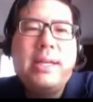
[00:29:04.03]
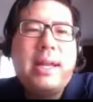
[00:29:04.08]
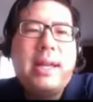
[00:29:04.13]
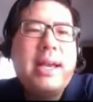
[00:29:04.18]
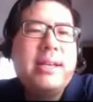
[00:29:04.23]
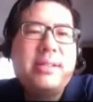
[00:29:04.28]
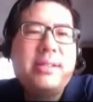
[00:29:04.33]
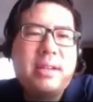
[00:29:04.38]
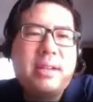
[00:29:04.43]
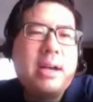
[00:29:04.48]

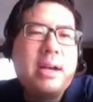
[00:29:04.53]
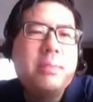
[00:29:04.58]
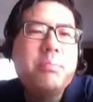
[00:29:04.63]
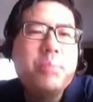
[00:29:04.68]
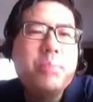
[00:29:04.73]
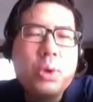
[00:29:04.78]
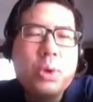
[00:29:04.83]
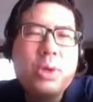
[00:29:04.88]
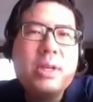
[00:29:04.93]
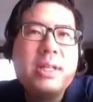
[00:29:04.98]
has
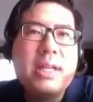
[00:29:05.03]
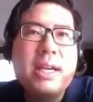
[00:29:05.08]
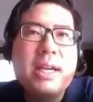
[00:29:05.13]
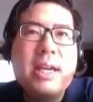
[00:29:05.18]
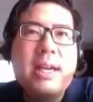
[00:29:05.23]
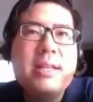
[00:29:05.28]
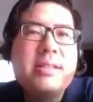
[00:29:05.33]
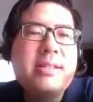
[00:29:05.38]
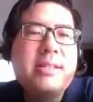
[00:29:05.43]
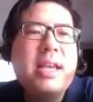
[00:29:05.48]
gone
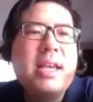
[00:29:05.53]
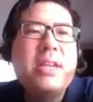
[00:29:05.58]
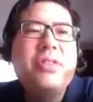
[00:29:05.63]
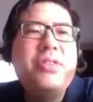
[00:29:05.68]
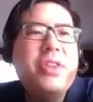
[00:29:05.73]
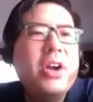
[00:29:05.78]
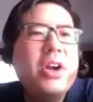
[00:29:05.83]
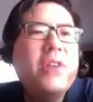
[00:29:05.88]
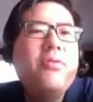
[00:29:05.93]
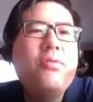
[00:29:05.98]
poorly and
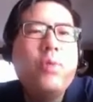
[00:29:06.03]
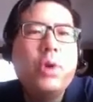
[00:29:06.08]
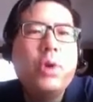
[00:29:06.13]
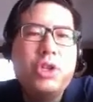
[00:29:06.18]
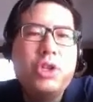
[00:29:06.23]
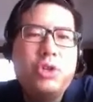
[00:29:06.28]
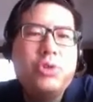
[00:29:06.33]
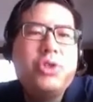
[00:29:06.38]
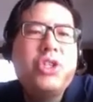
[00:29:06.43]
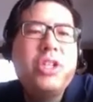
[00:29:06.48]
say,
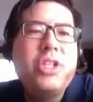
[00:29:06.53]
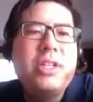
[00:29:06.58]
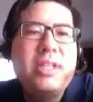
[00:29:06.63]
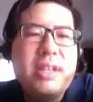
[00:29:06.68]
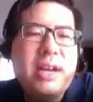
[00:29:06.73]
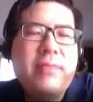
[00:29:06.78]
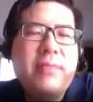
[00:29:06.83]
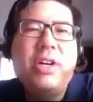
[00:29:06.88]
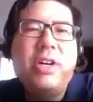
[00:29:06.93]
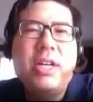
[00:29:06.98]
therefore, you should
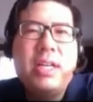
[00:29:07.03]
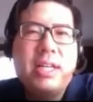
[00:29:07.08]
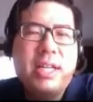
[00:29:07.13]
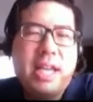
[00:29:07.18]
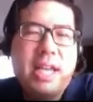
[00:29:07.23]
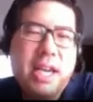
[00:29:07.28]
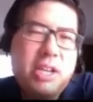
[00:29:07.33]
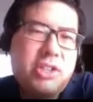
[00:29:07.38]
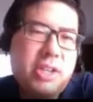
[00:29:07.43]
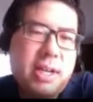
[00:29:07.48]
never
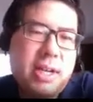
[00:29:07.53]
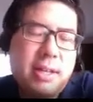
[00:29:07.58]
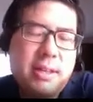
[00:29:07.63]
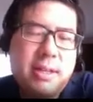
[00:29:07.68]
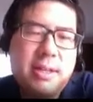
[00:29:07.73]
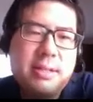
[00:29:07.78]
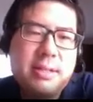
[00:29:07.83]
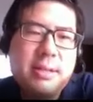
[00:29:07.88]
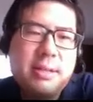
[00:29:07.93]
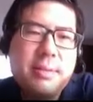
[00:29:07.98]
engage on
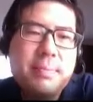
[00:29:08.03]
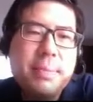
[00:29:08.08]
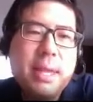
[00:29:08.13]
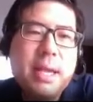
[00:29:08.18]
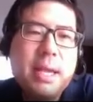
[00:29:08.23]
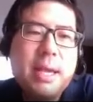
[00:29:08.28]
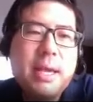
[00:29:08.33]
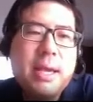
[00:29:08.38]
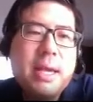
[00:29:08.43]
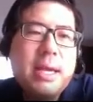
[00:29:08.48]
this.
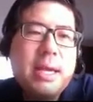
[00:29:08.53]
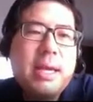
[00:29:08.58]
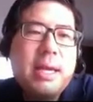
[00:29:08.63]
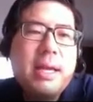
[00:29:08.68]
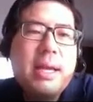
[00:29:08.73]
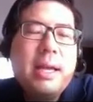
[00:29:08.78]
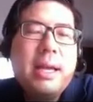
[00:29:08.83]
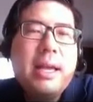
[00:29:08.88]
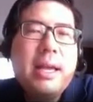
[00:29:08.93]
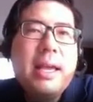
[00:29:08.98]

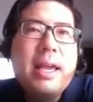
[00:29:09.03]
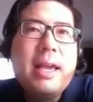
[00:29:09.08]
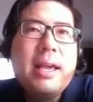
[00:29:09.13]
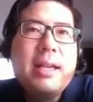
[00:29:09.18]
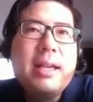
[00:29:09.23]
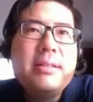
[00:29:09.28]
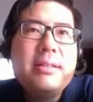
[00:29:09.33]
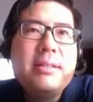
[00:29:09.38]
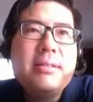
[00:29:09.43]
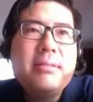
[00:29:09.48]

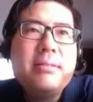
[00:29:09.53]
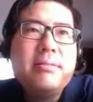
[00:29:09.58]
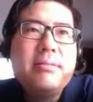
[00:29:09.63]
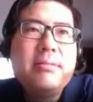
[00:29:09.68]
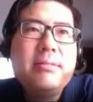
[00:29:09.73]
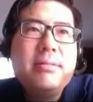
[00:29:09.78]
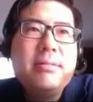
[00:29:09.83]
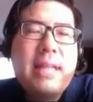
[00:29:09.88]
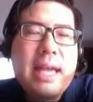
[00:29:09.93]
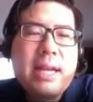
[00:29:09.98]
And
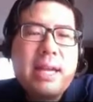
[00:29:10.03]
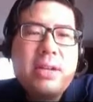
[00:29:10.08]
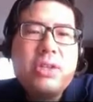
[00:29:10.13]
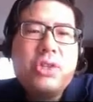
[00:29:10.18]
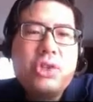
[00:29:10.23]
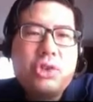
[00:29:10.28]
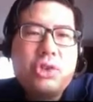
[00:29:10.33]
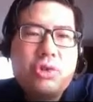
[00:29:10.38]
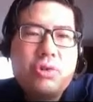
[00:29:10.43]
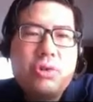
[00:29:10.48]
that
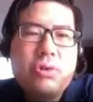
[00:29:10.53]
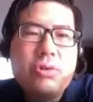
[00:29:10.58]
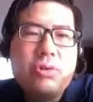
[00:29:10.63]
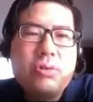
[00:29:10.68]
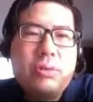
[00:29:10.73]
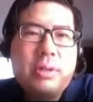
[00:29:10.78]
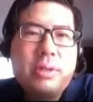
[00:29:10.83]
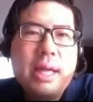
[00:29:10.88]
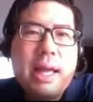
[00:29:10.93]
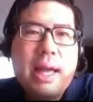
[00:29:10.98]
is
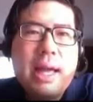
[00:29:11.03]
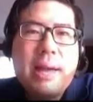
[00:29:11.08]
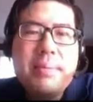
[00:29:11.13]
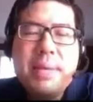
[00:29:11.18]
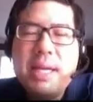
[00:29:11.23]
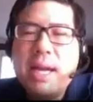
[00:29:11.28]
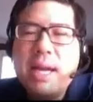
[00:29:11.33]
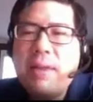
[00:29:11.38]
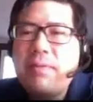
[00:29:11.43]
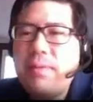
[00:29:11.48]
true. I
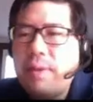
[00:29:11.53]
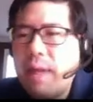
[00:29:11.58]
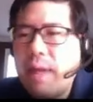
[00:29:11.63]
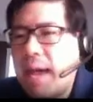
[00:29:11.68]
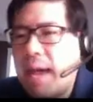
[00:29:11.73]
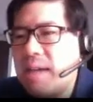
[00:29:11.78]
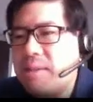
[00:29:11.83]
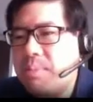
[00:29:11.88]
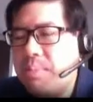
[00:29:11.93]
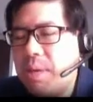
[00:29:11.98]
mean, I've
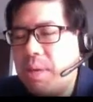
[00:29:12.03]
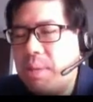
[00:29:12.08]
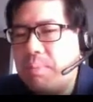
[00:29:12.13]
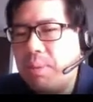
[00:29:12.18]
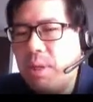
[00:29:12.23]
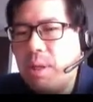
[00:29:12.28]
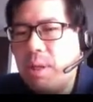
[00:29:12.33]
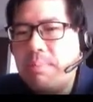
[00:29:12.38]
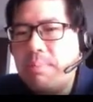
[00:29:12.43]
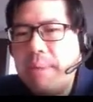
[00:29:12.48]
asked
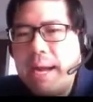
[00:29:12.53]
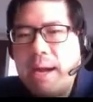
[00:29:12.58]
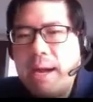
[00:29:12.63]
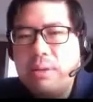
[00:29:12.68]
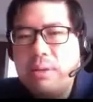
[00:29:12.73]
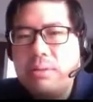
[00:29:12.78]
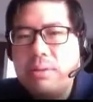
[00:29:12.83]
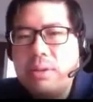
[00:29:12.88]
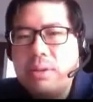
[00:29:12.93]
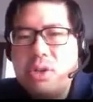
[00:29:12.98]
people
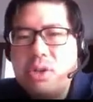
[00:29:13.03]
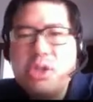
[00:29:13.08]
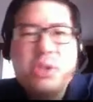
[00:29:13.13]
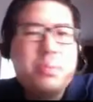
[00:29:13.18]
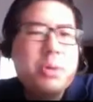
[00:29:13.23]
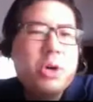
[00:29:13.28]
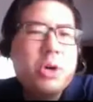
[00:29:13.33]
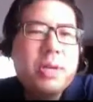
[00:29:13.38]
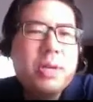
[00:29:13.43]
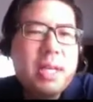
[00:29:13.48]
about their
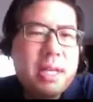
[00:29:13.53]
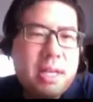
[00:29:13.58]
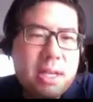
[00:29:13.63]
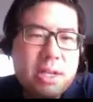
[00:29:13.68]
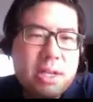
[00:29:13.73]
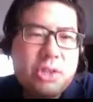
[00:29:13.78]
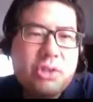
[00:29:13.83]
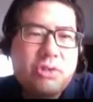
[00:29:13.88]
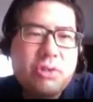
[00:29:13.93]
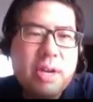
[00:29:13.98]
smoking
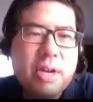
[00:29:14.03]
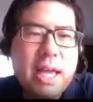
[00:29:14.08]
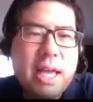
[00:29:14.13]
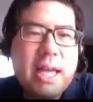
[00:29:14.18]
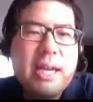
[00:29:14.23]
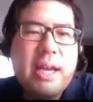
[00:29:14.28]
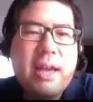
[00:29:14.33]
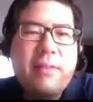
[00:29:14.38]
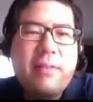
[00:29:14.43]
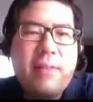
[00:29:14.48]
history
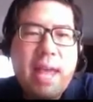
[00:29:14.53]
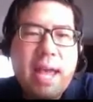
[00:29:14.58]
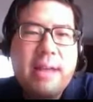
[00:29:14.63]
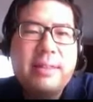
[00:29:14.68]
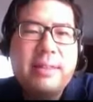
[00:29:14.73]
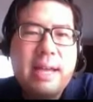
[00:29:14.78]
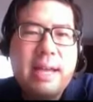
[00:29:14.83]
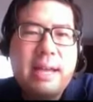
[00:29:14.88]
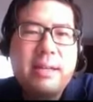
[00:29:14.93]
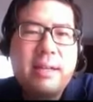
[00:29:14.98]
and have
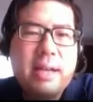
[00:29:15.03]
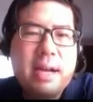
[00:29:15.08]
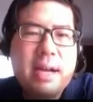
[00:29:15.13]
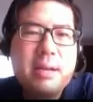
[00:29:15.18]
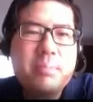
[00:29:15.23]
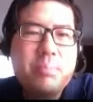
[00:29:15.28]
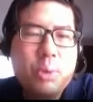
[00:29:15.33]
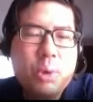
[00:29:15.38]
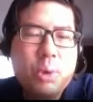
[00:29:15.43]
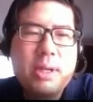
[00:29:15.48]
had that
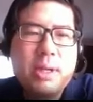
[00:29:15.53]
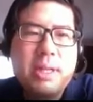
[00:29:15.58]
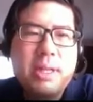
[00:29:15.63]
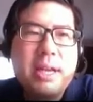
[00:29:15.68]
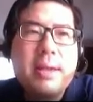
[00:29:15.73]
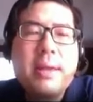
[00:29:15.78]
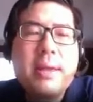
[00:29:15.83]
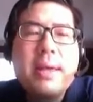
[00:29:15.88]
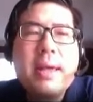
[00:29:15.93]
gone poorly.